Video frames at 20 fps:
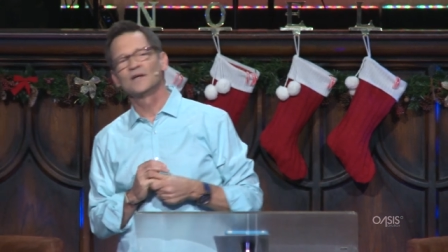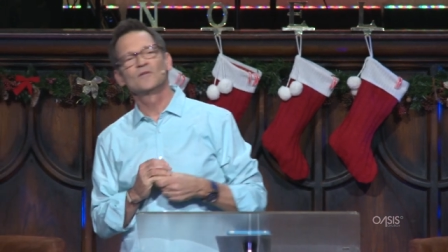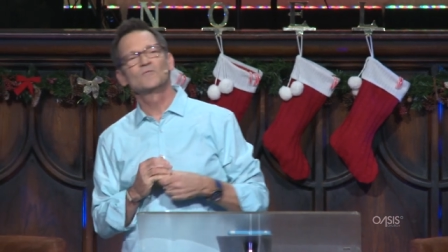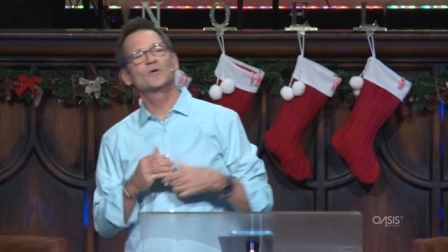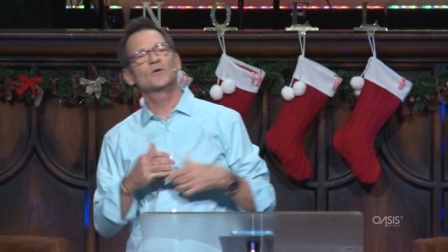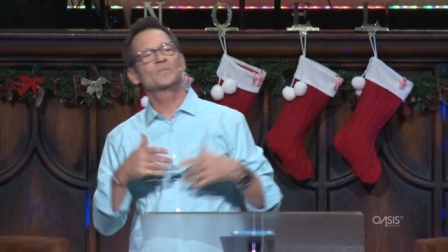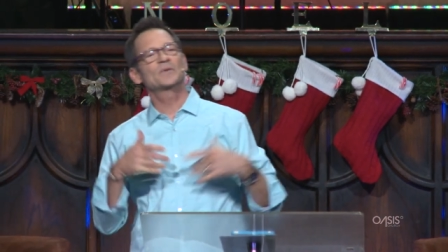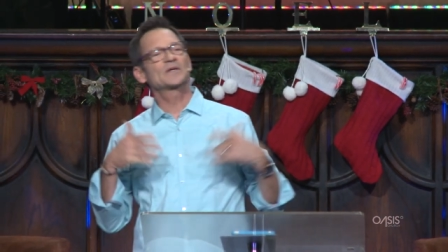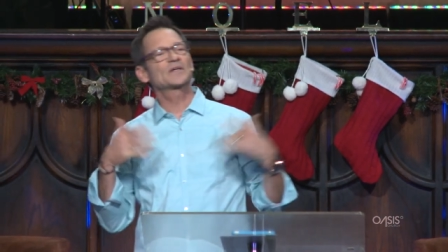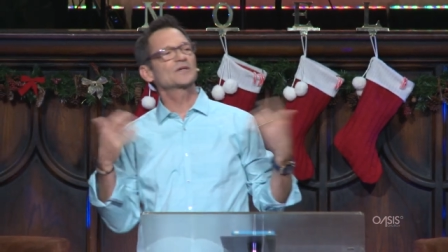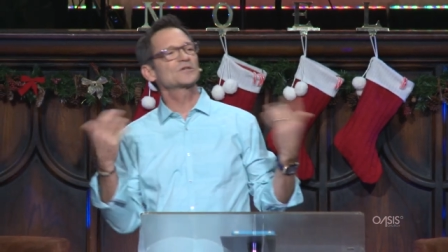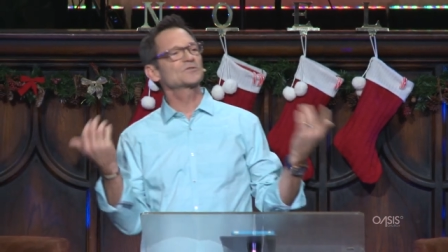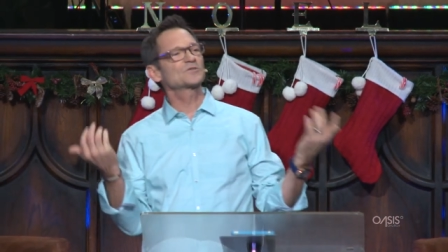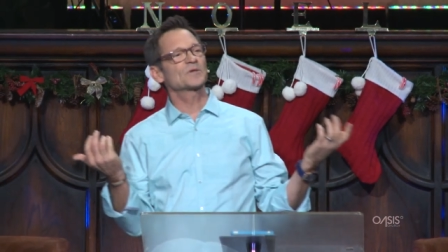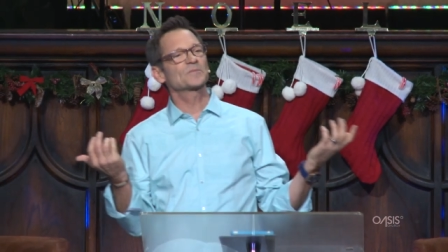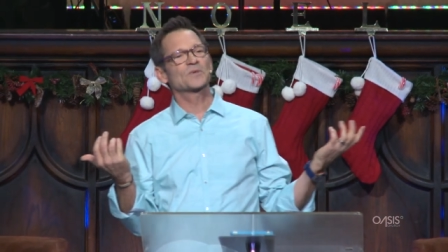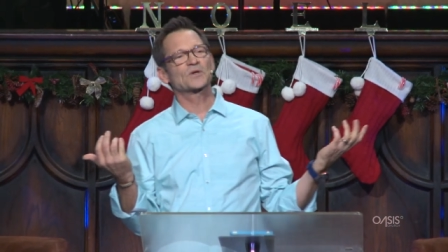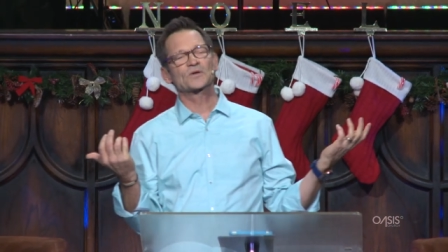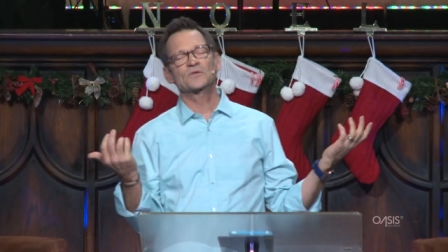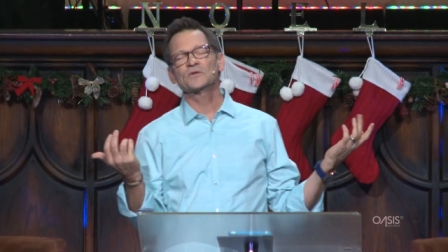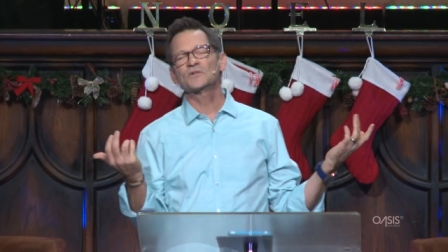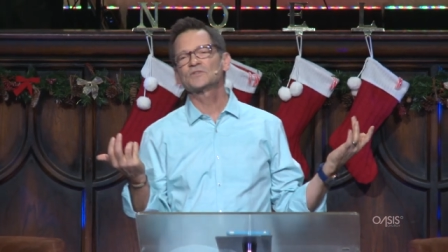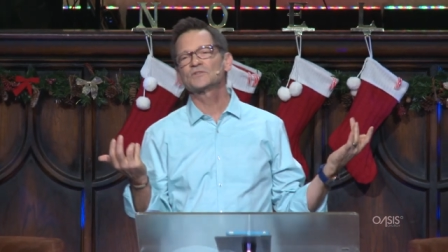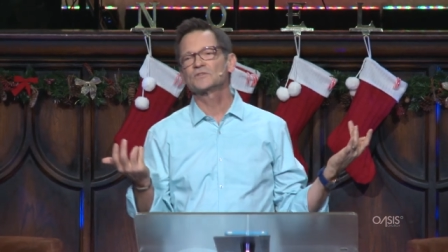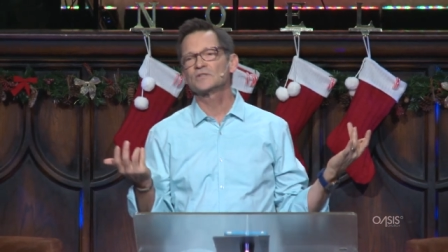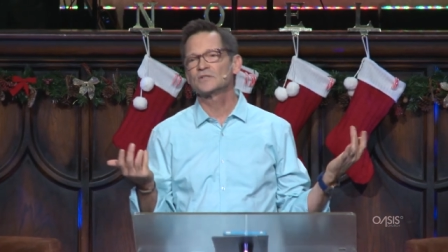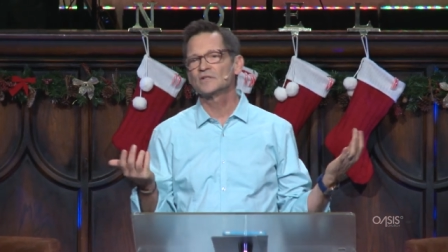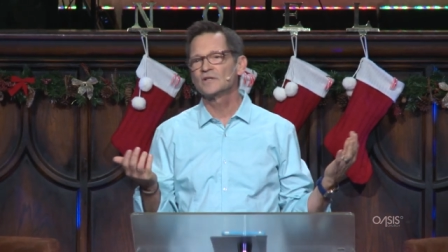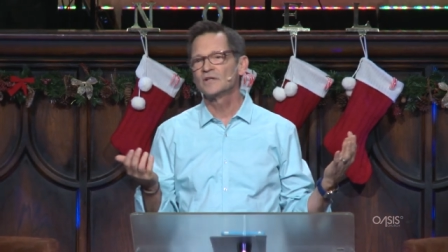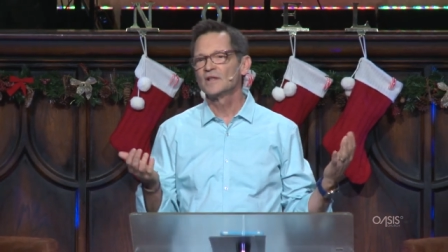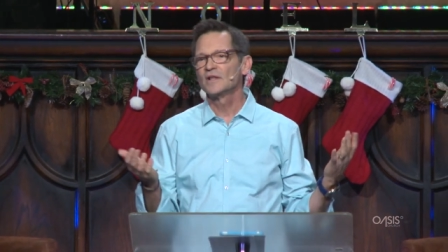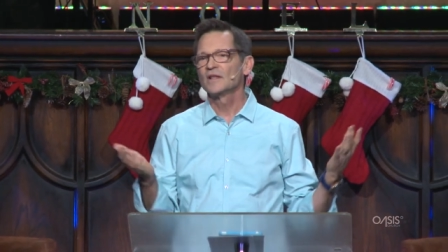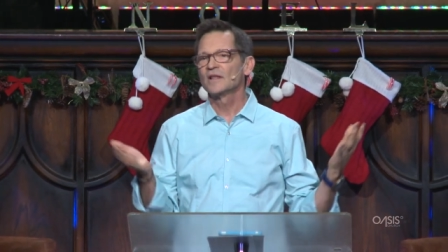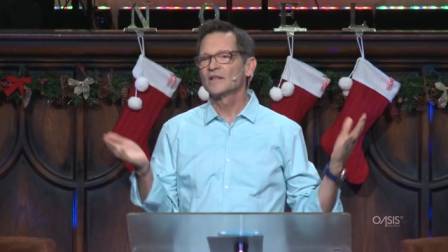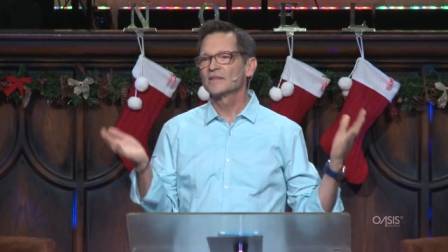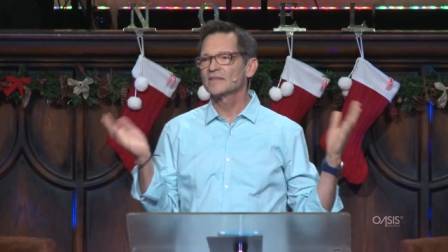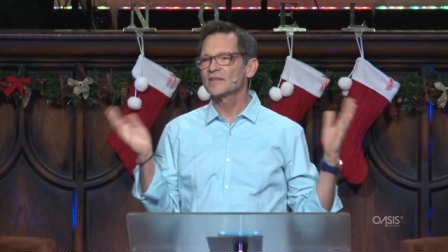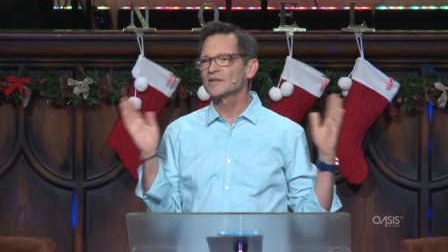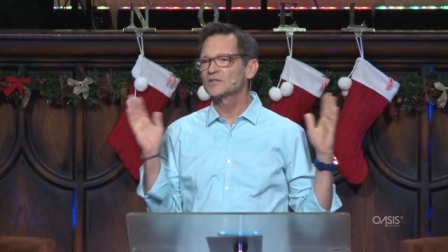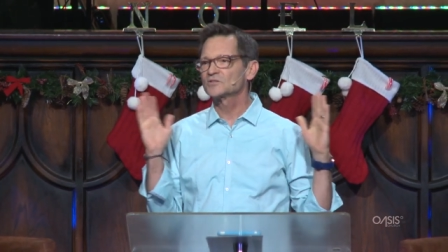well, because I'm a Christian,
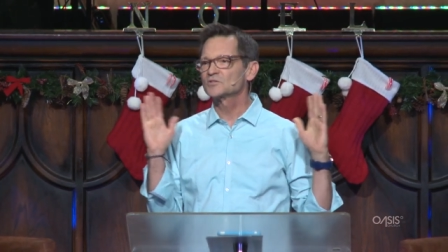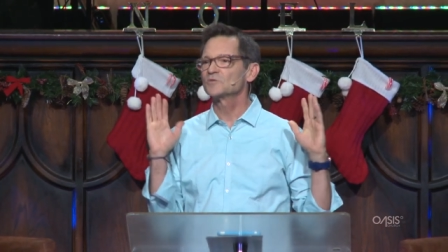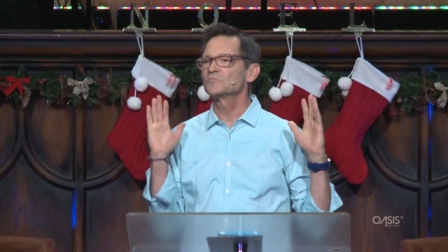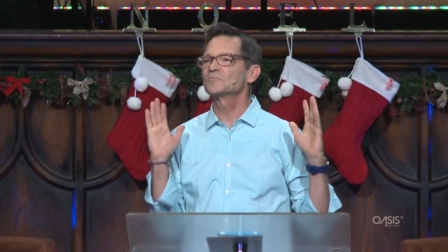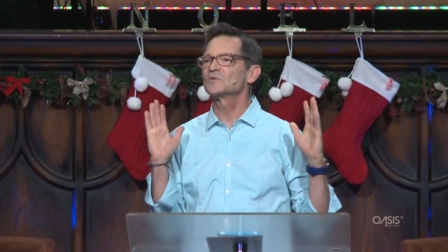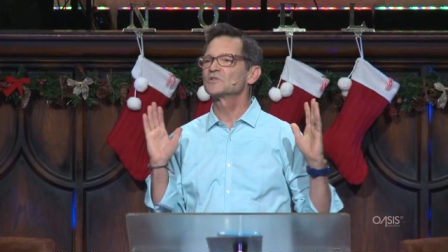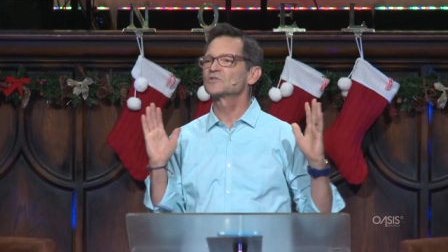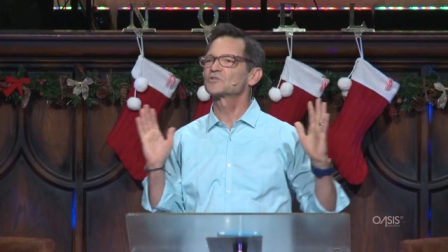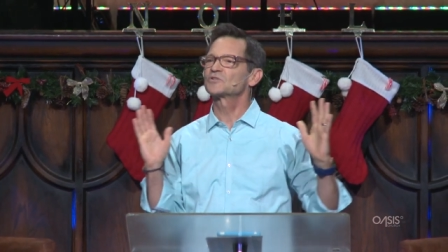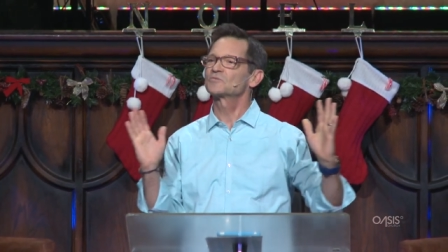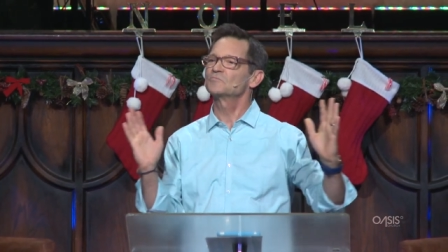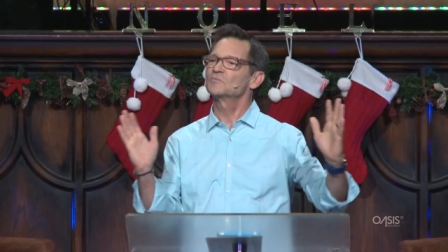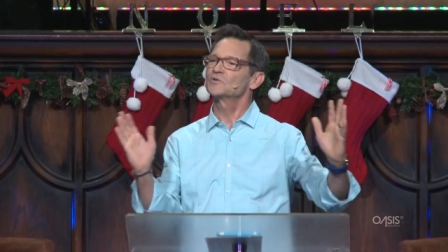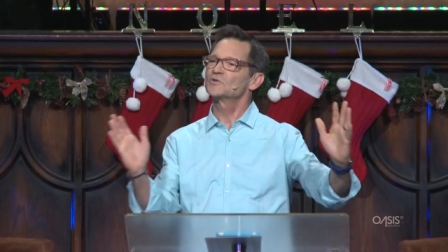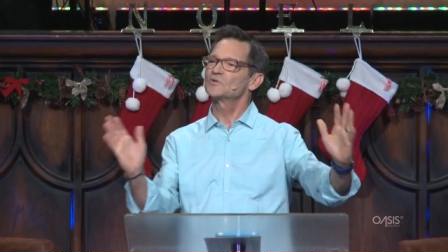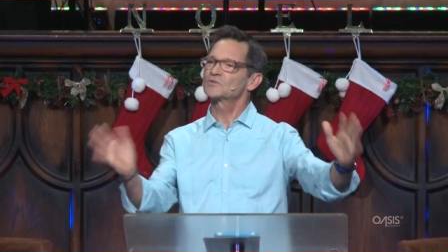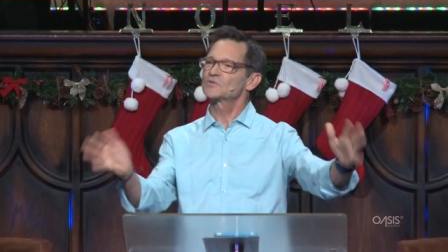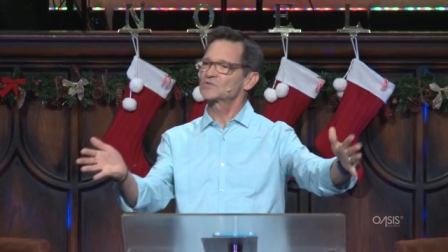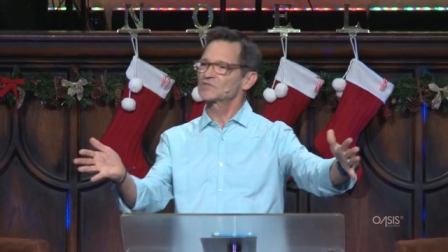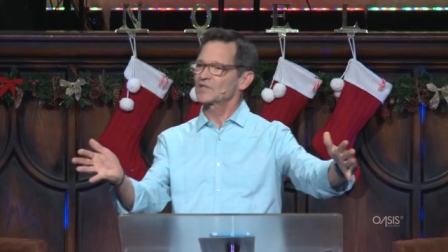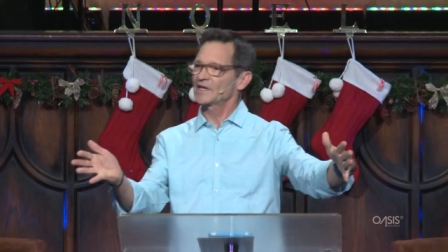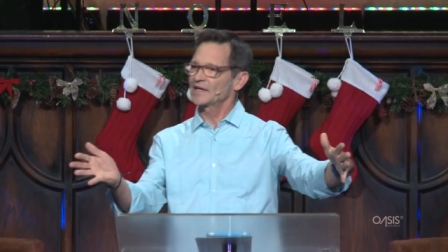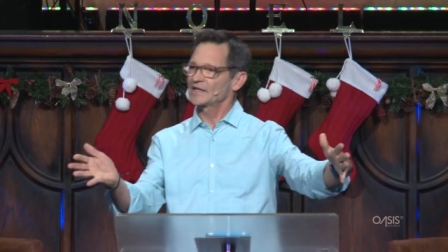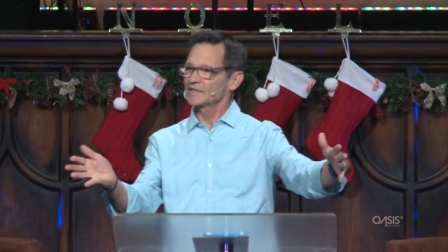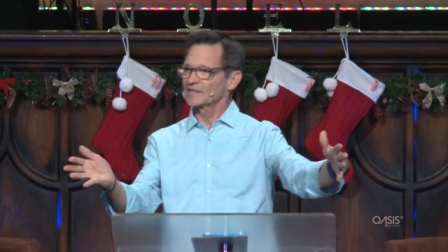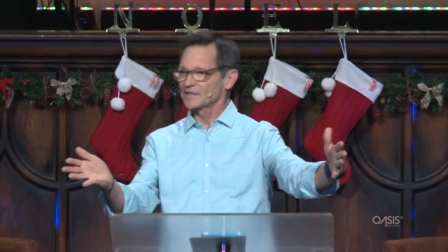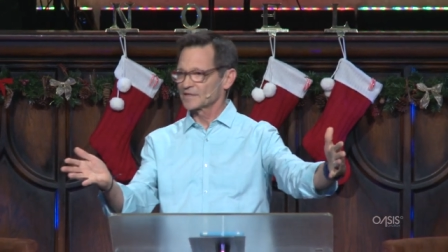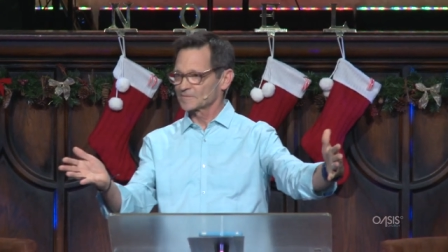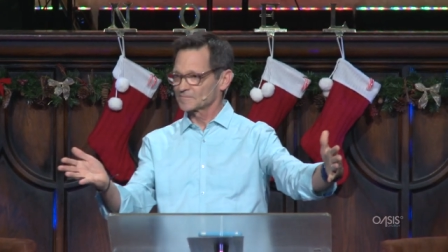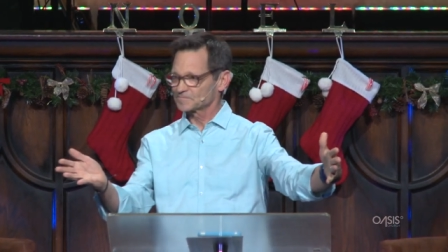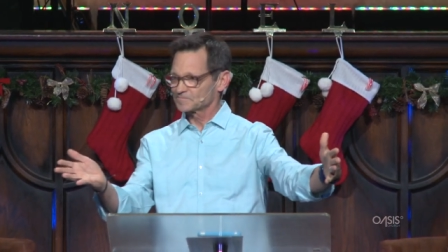things should be smooth sailing.